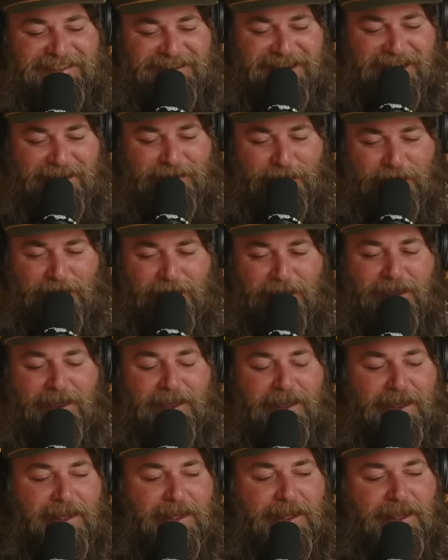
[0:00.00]
now,
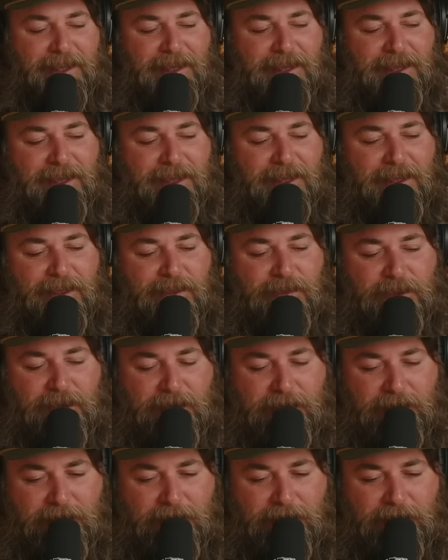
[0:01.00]

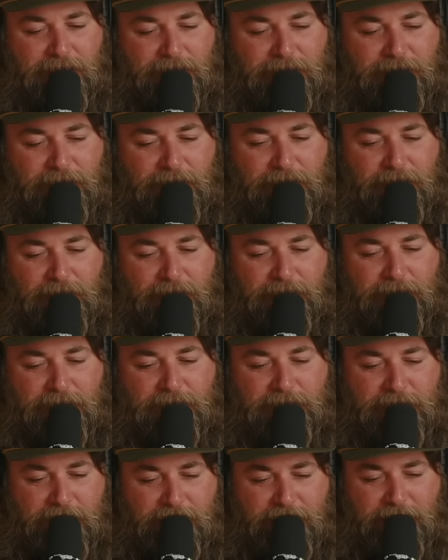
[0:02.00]
the the the
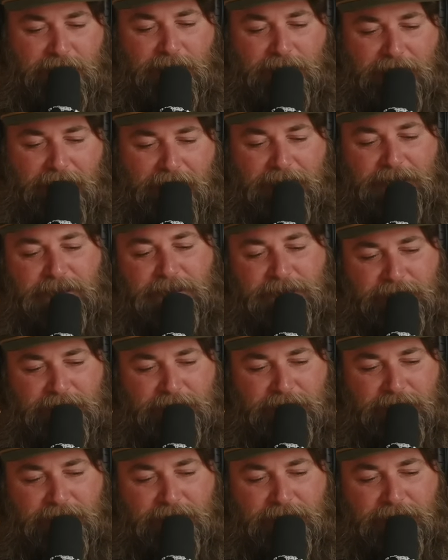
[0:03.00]
Tikka
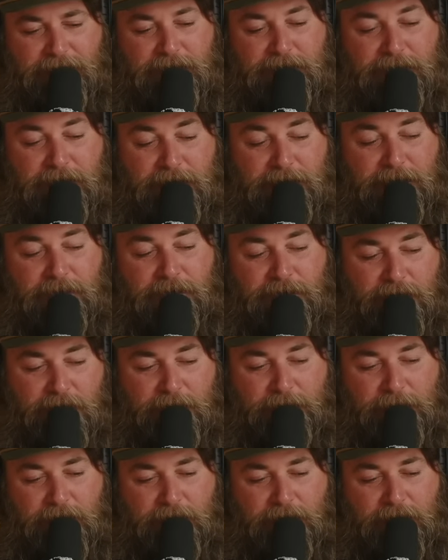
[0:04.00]
lights tend to
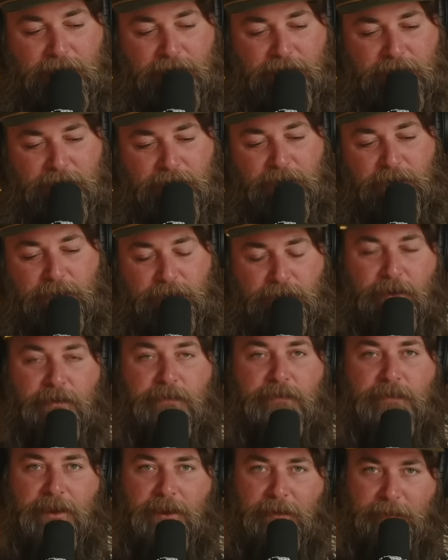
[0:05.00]
come in a thinner
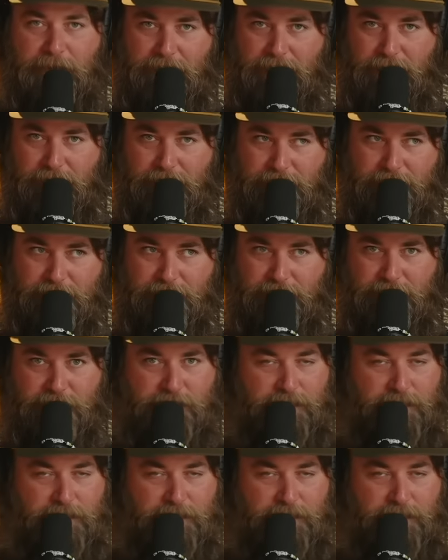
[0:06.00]
profile barrel. Just